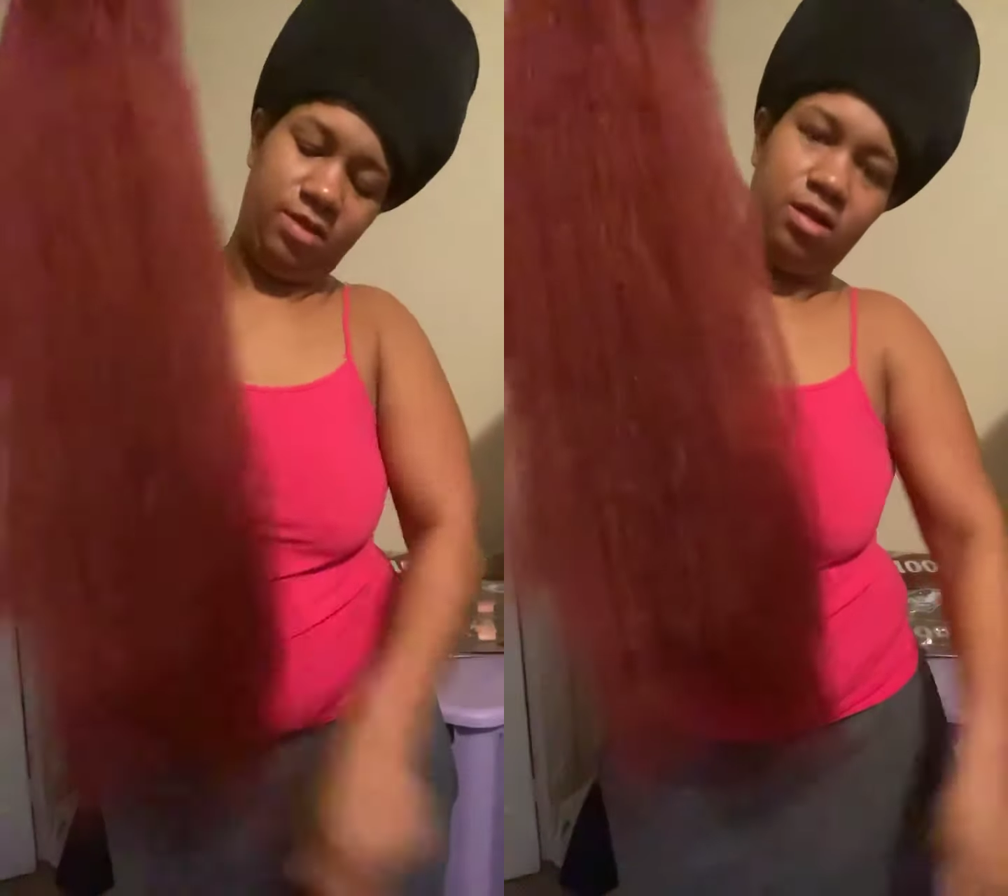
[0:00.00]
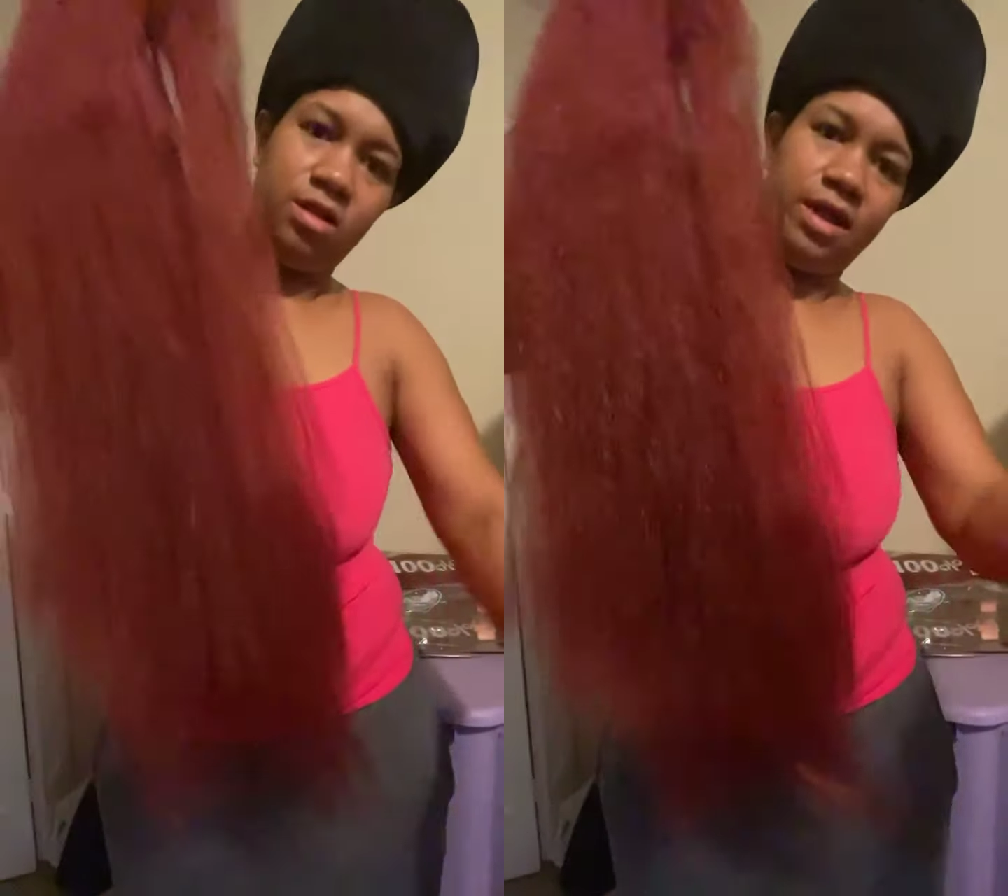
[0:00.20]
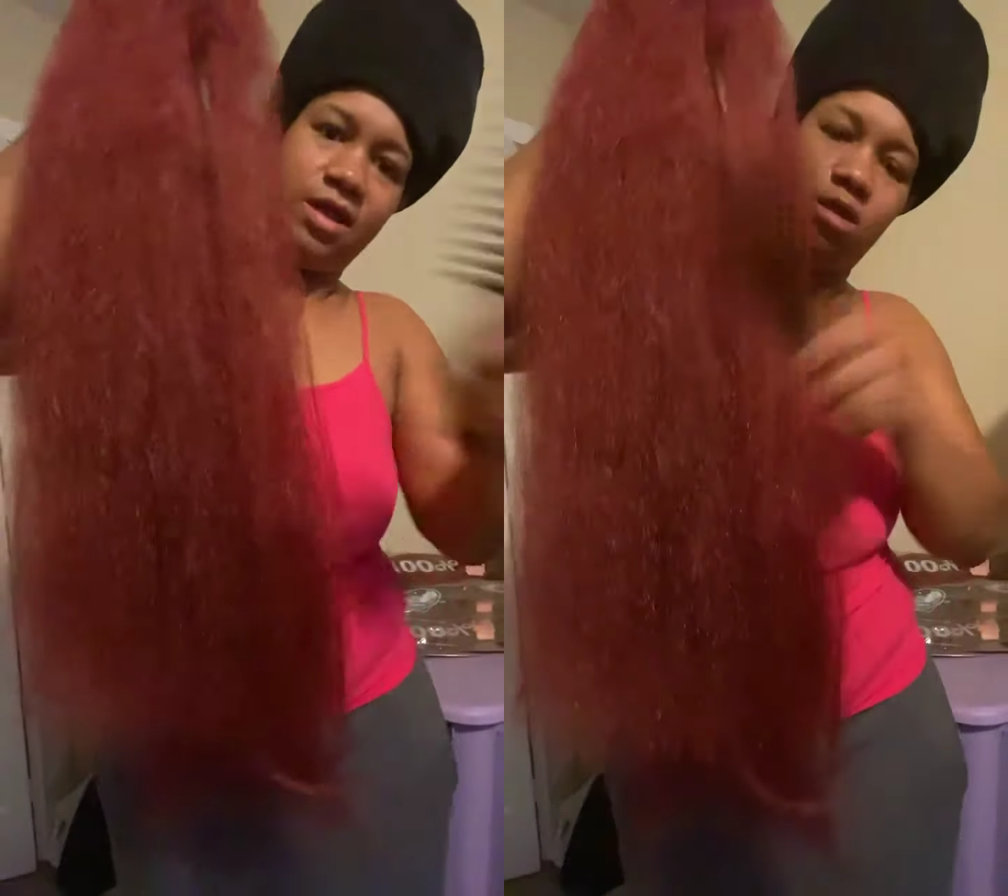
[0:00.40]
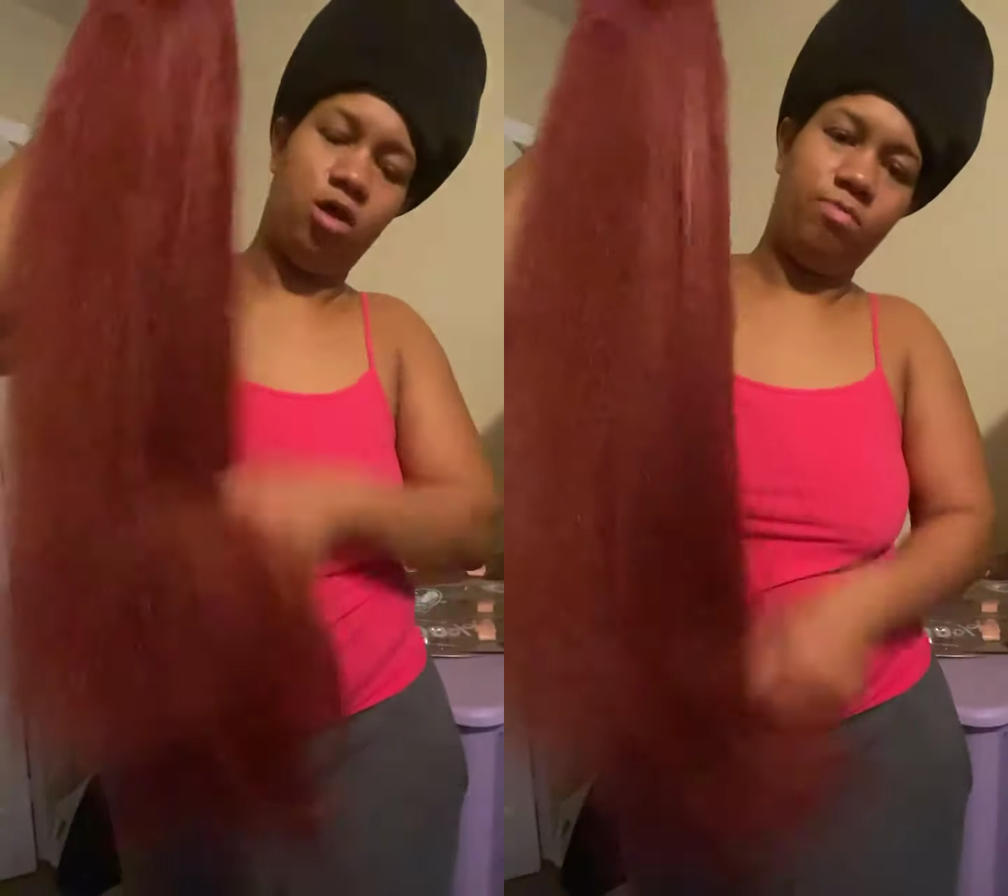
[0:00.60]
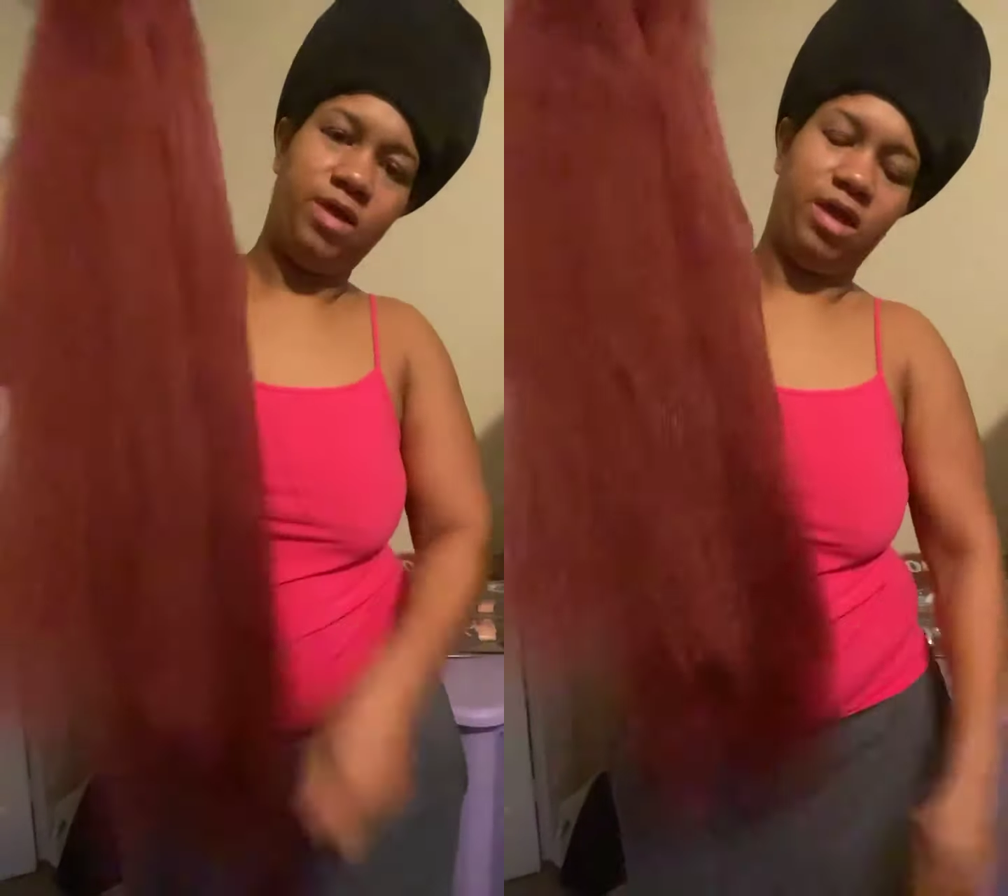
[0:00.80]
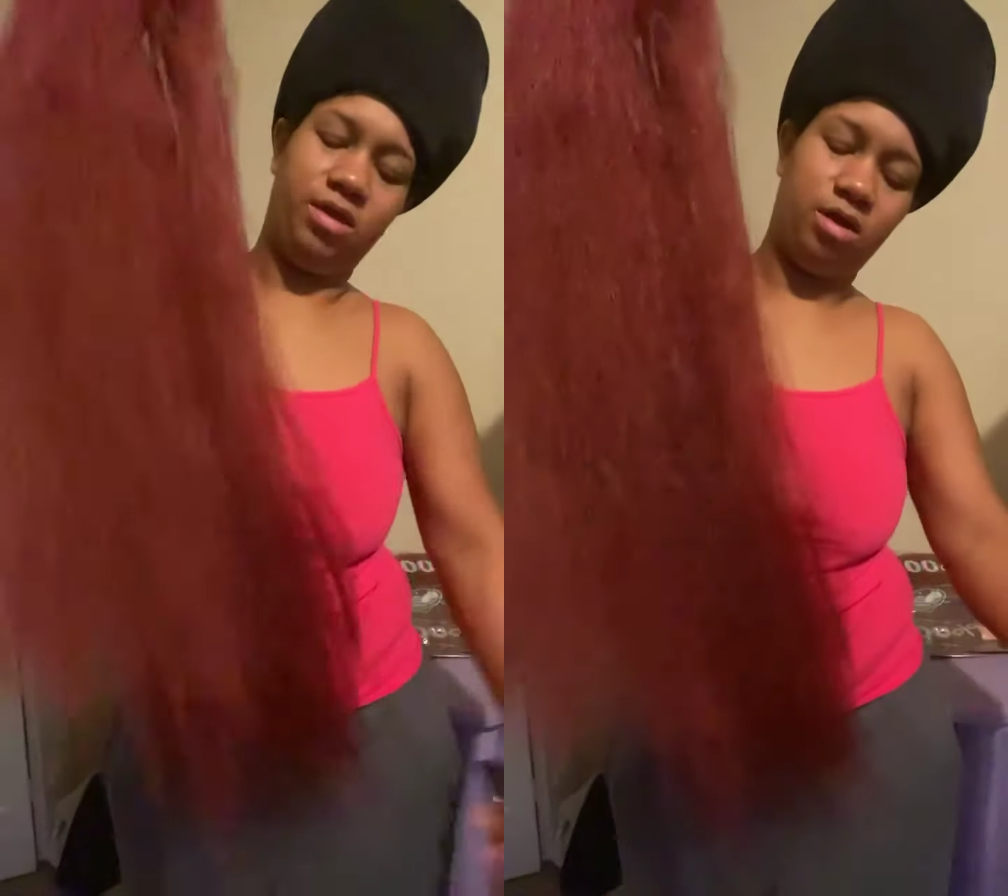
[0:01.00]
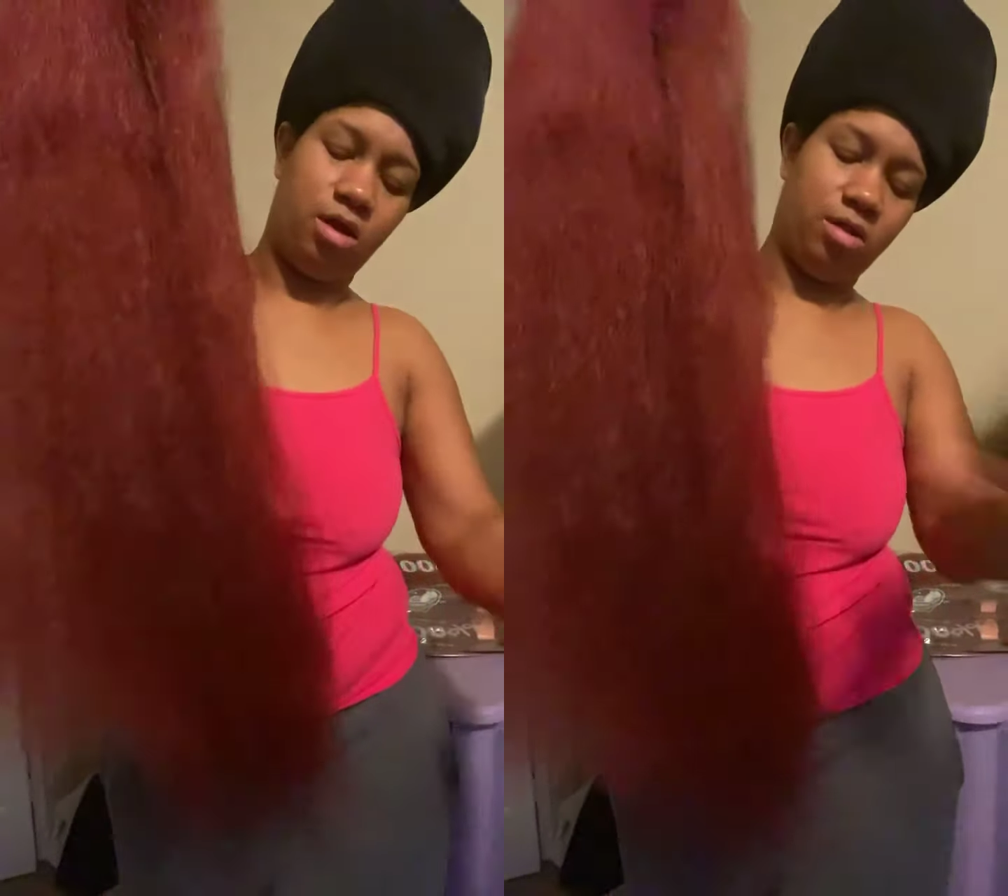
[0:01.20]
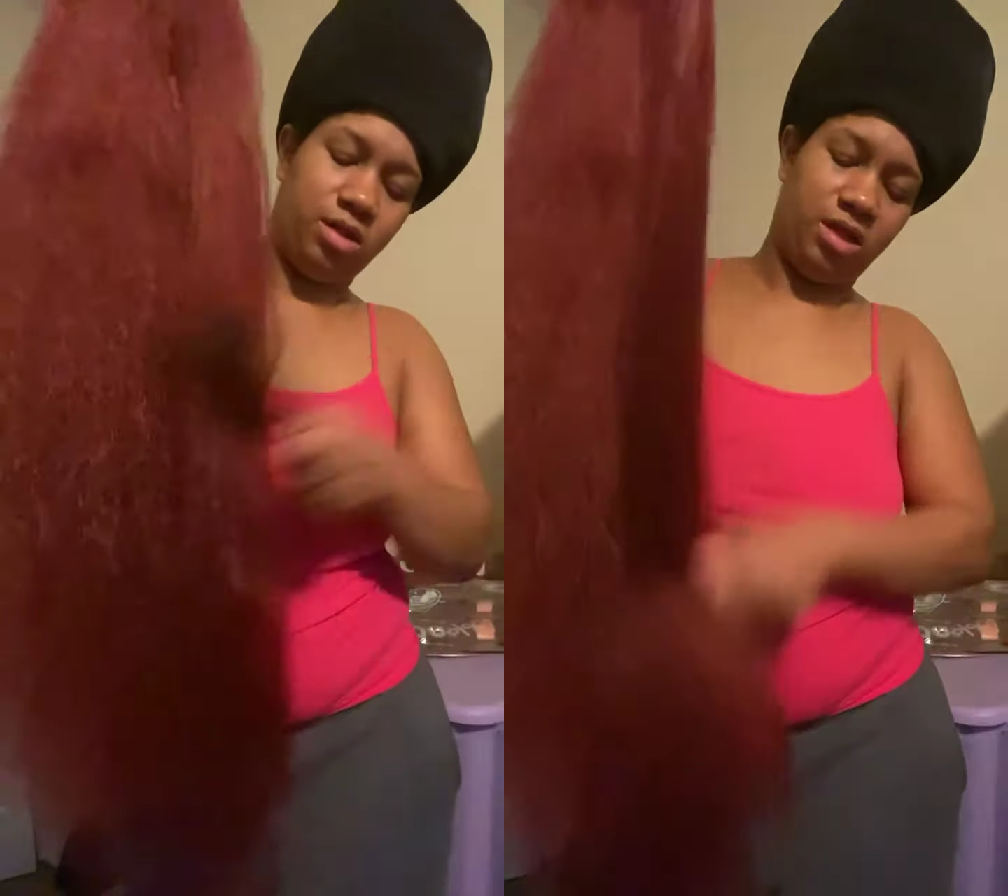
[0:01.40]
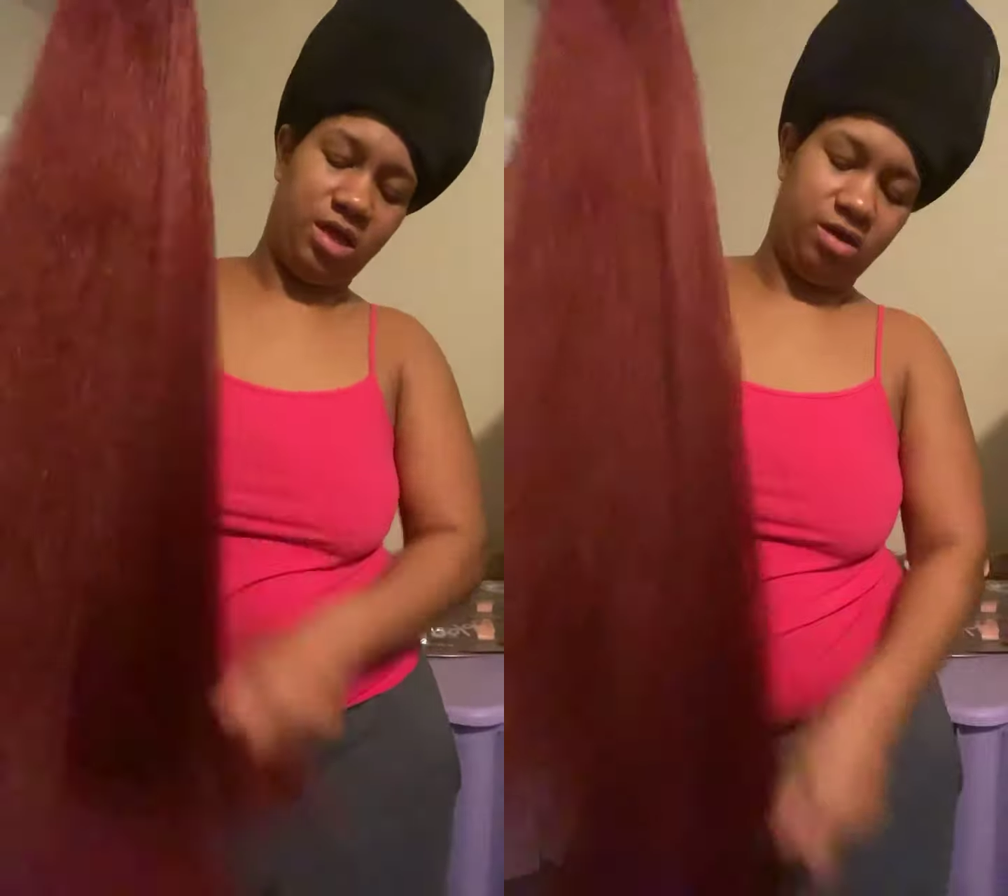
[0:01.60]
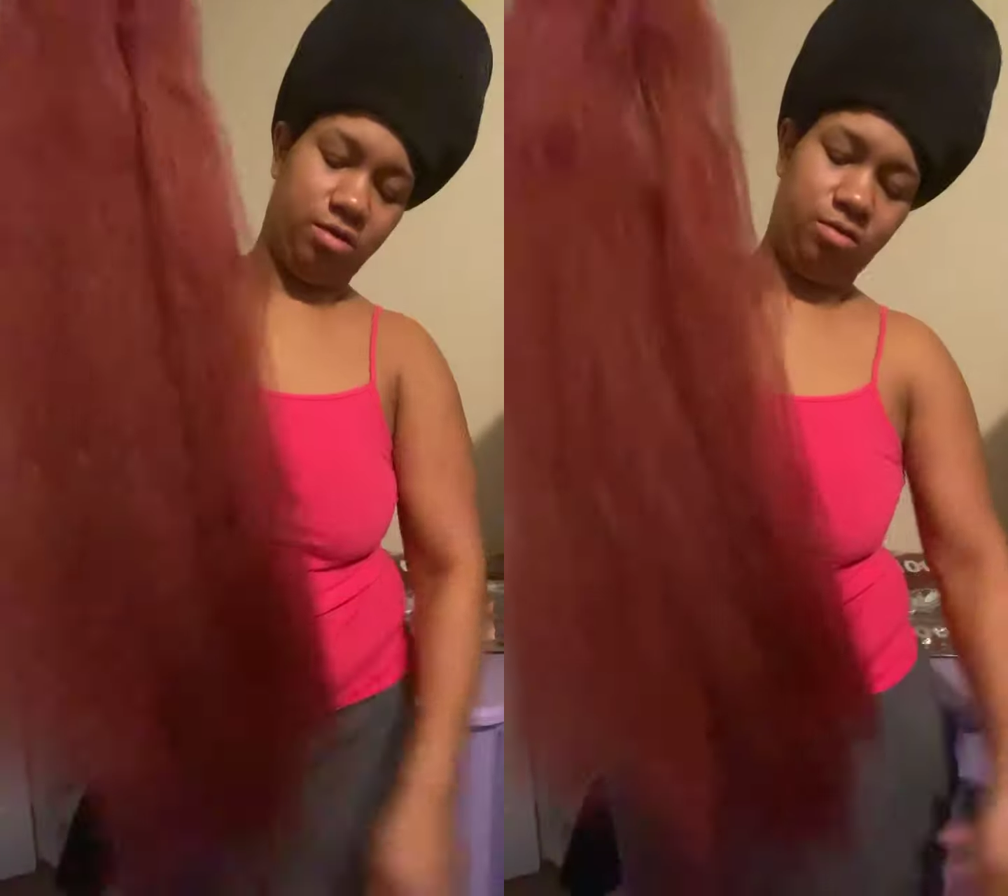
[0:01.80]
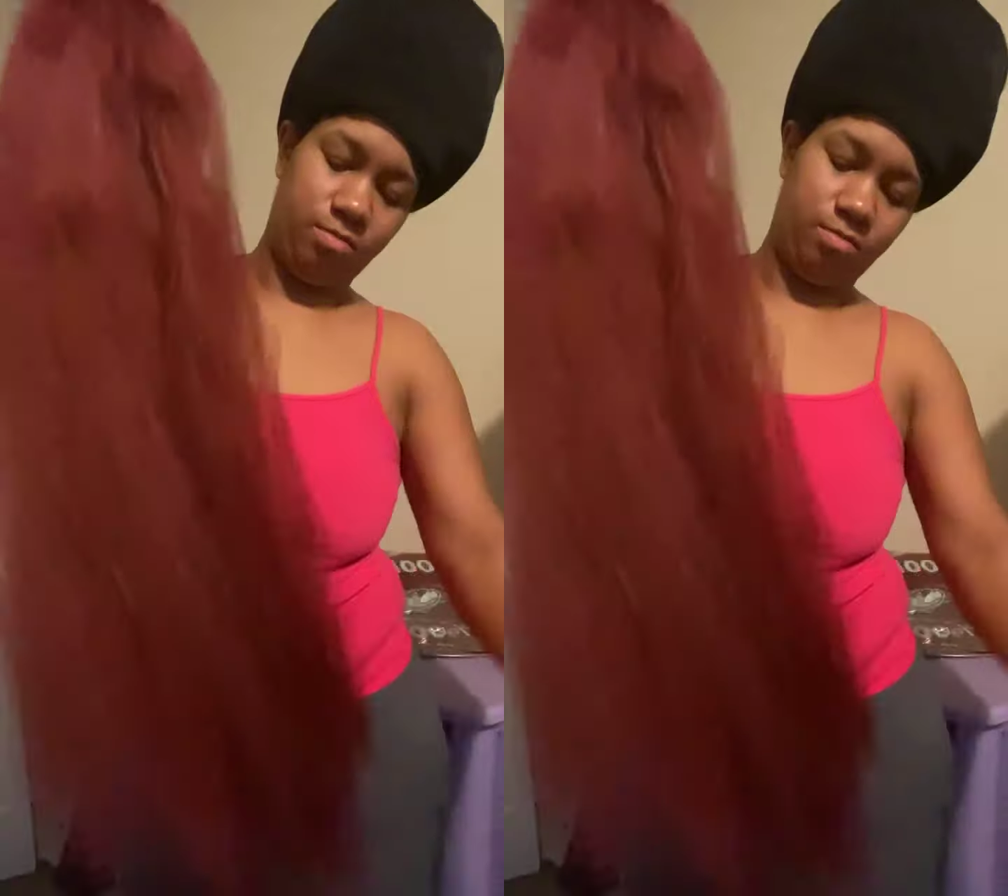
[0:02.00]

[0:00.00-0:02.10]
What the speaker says: Like combing a doll's hair,